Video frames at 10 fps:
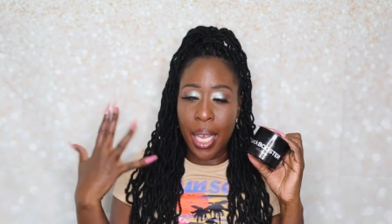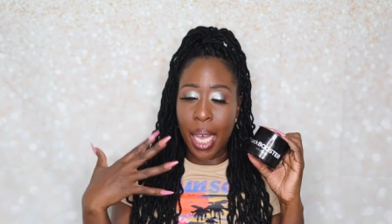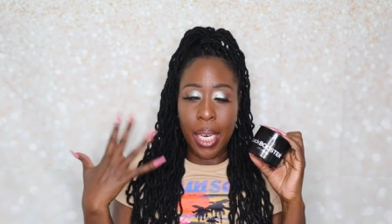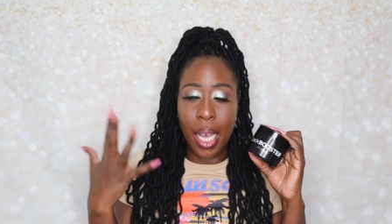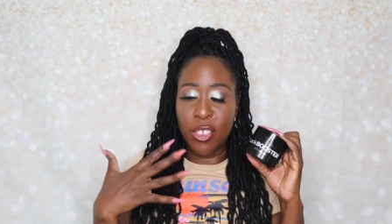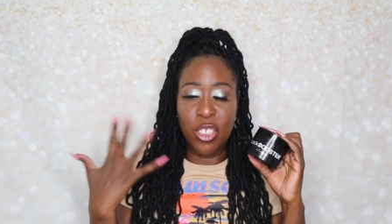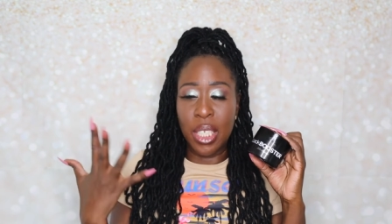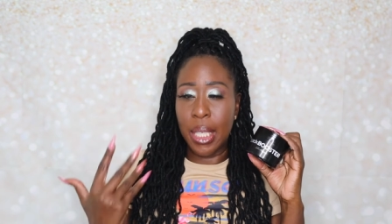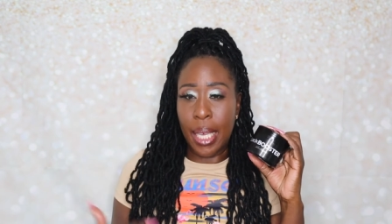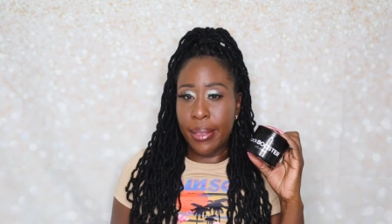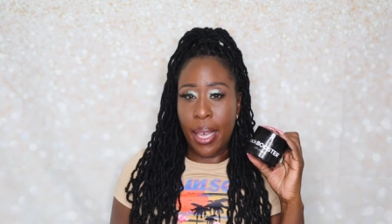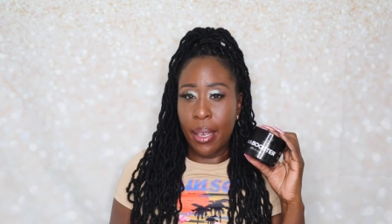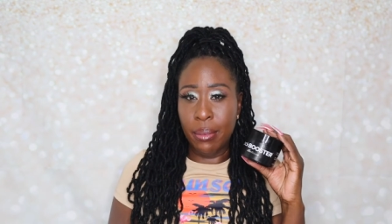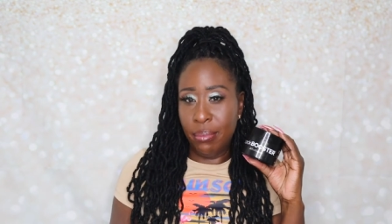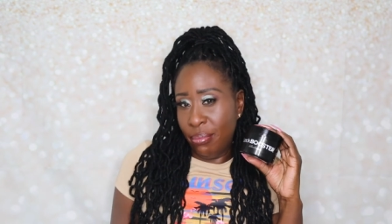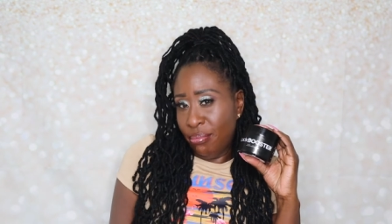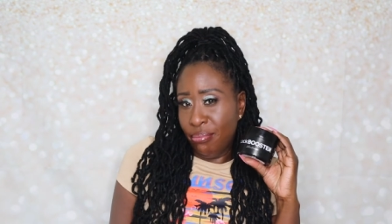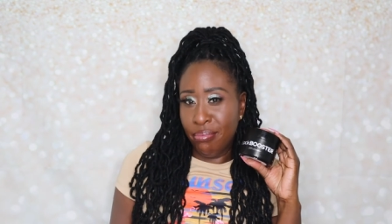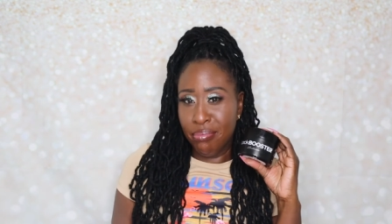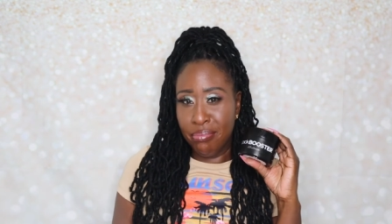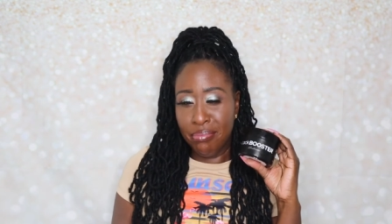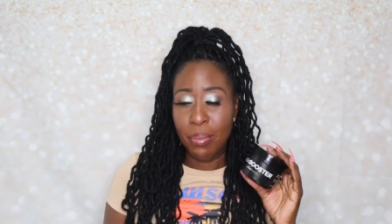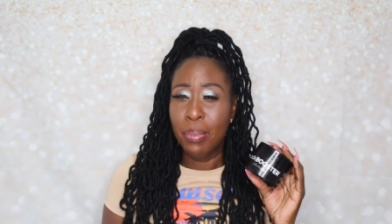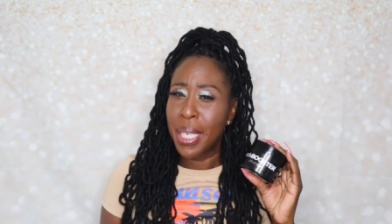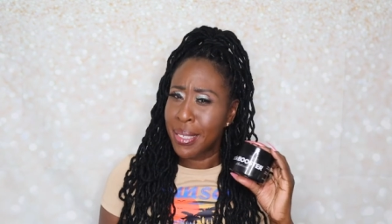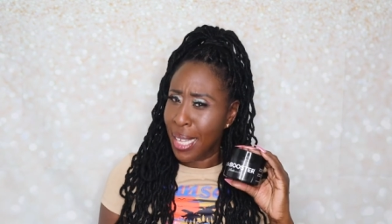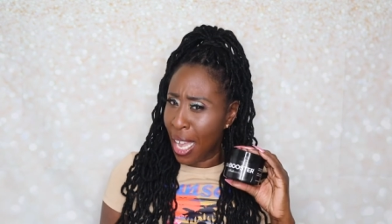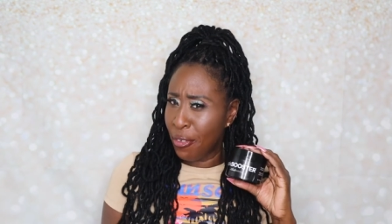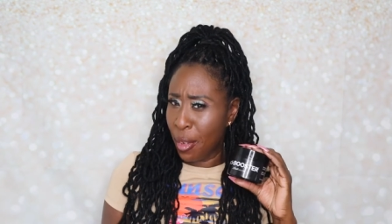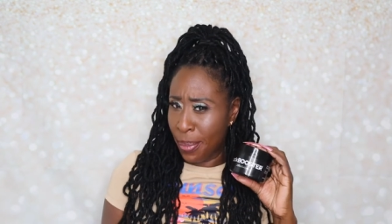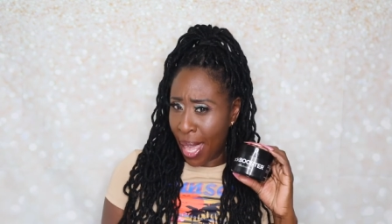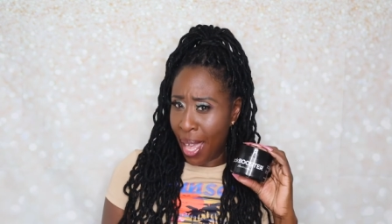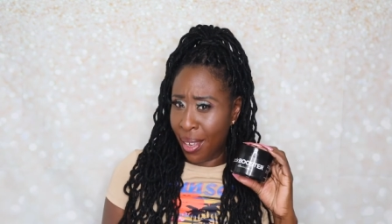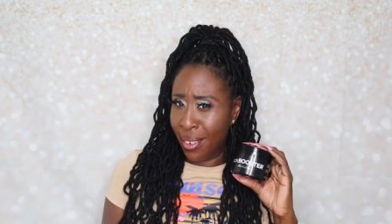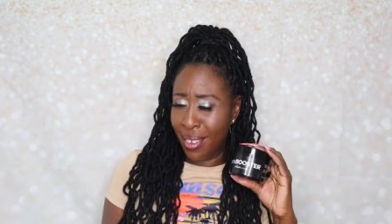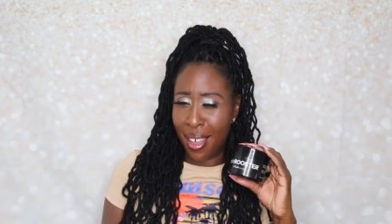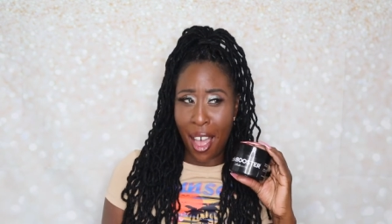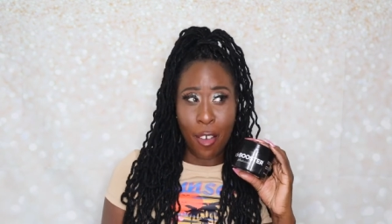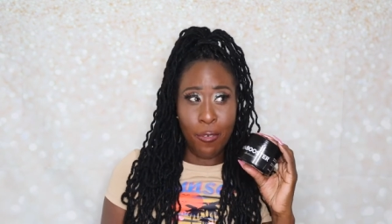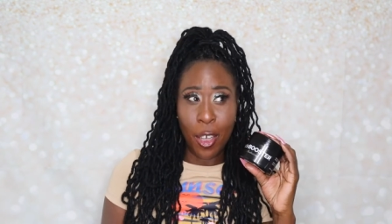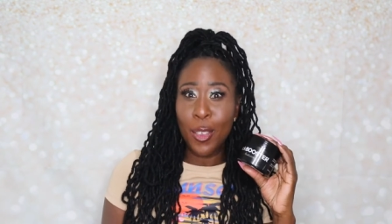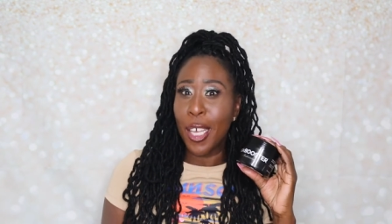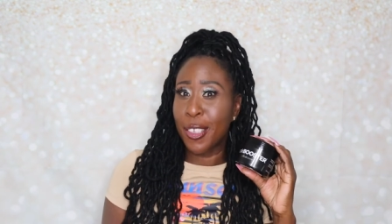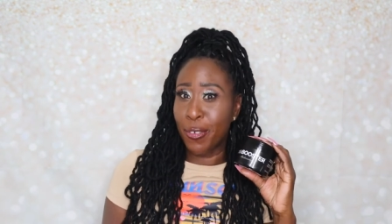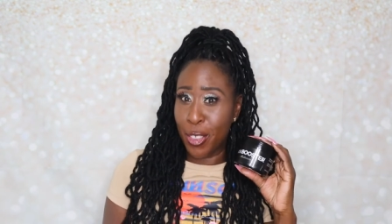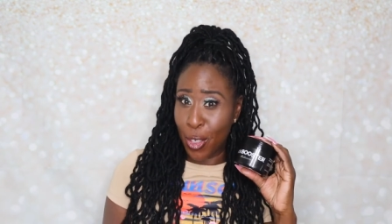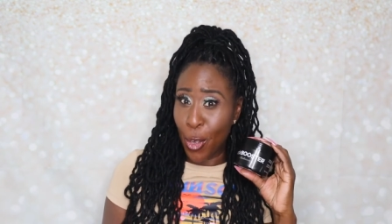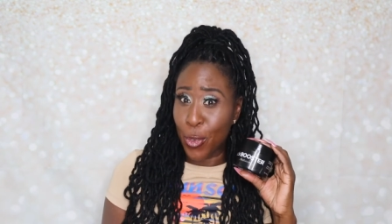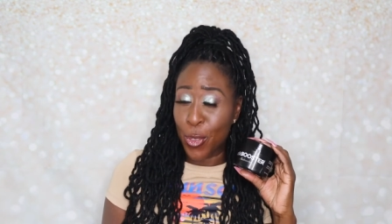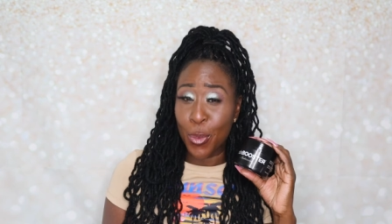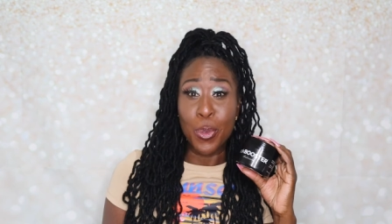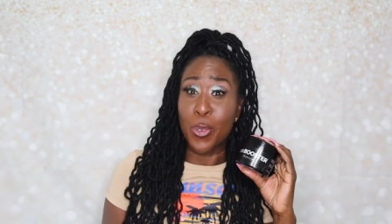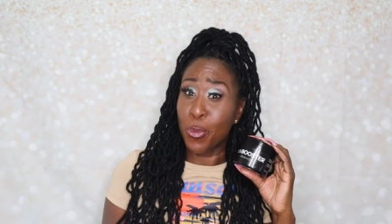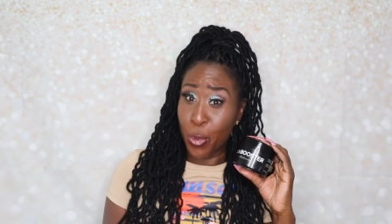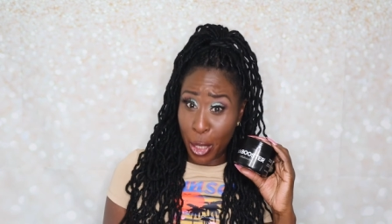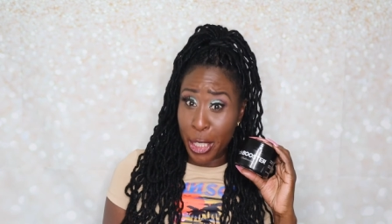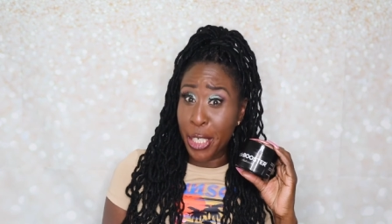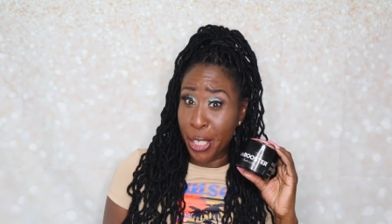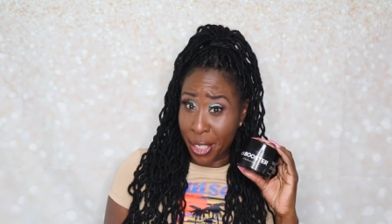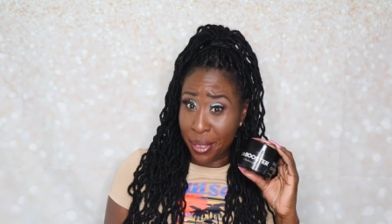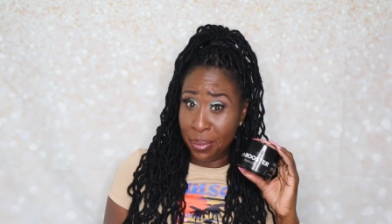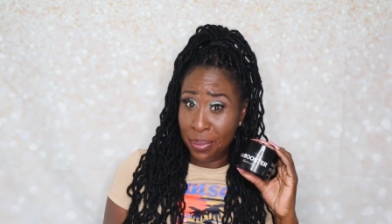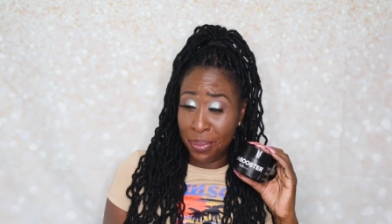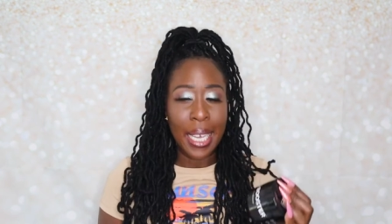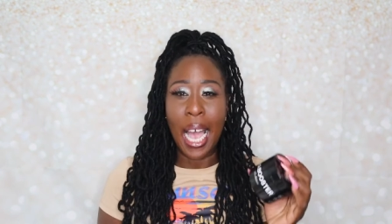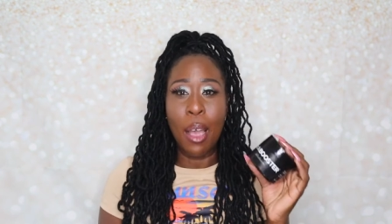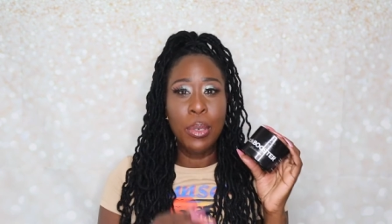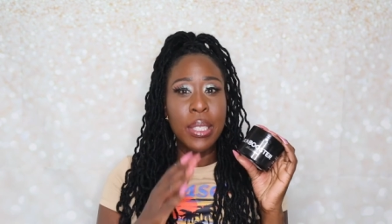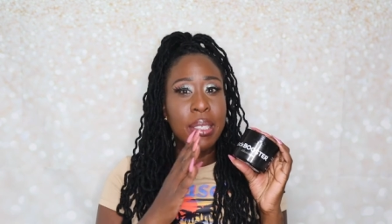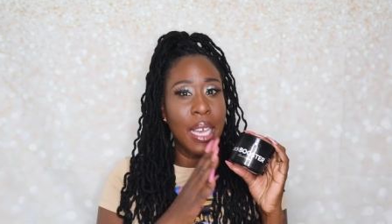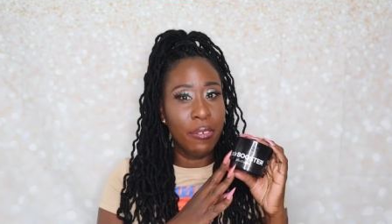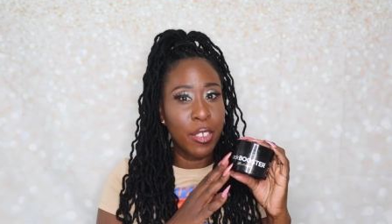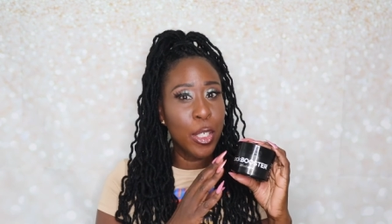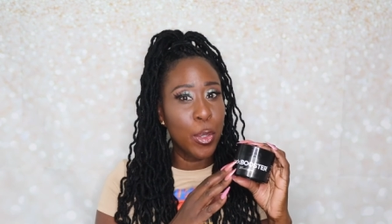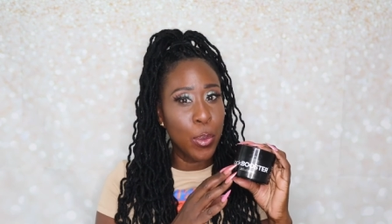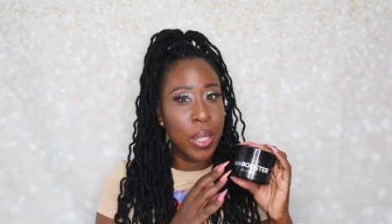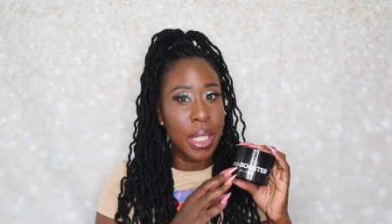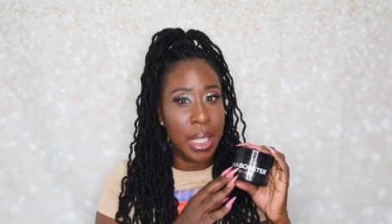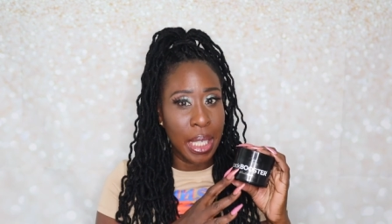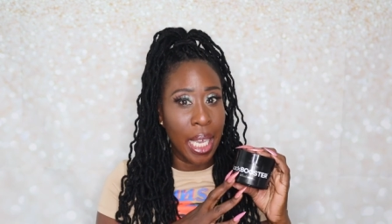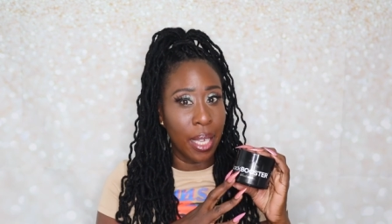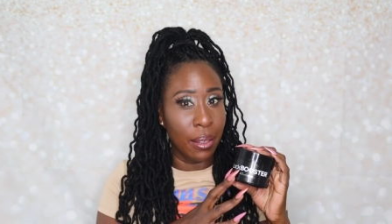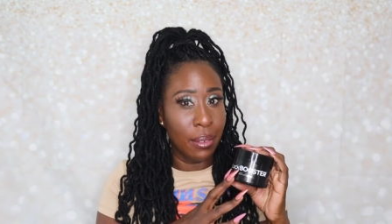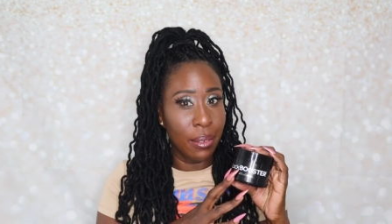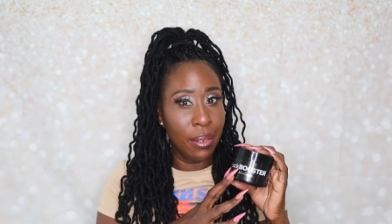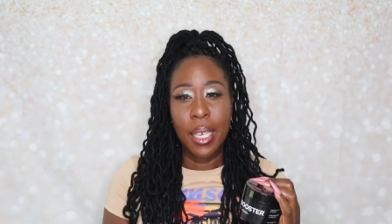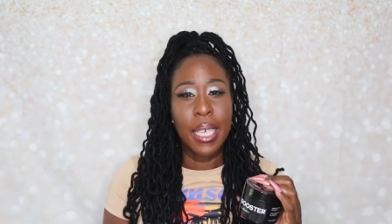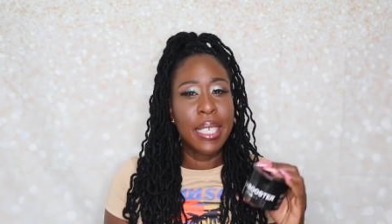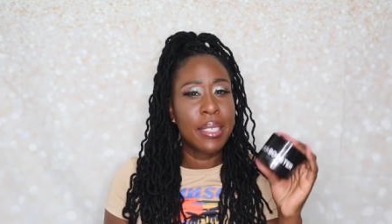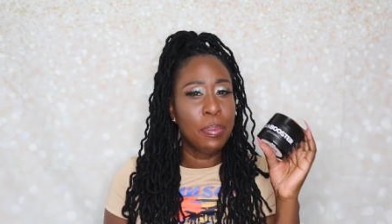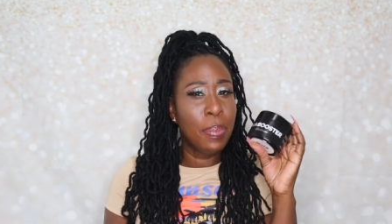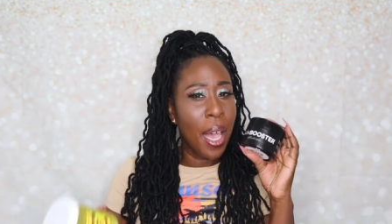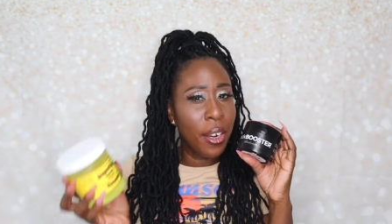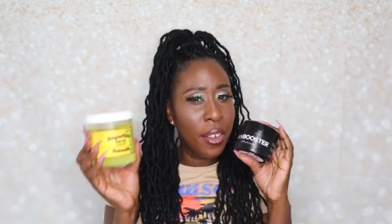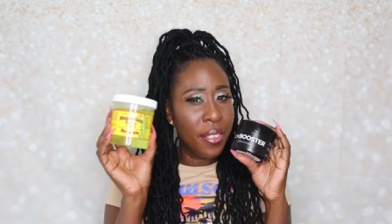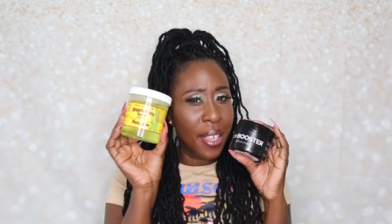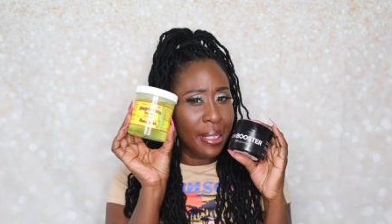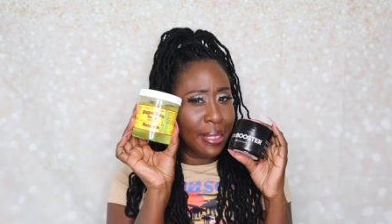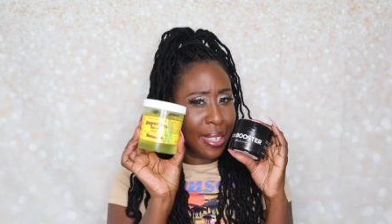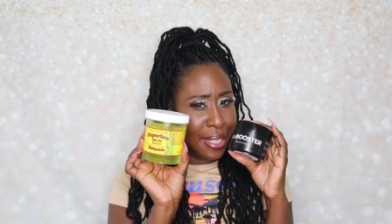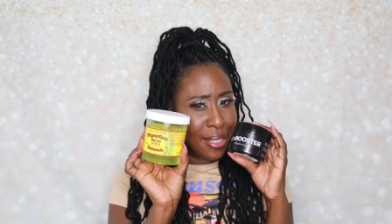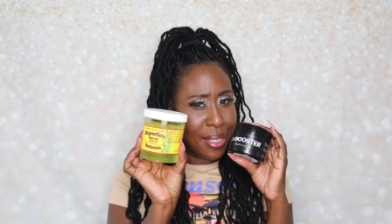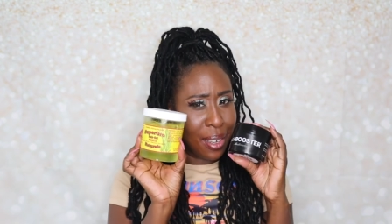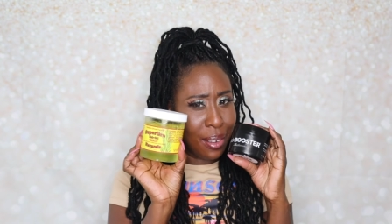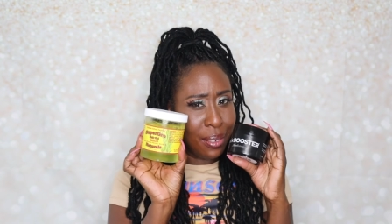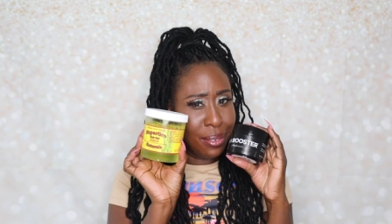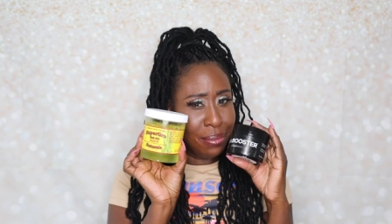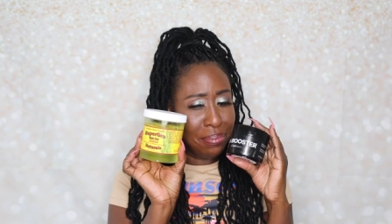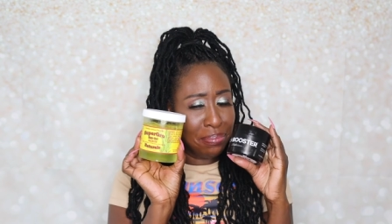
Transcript: And I, I just didn't like that. But aside from that, I felt like the results was really good. Like I would definitely use this again. Is it better than this though?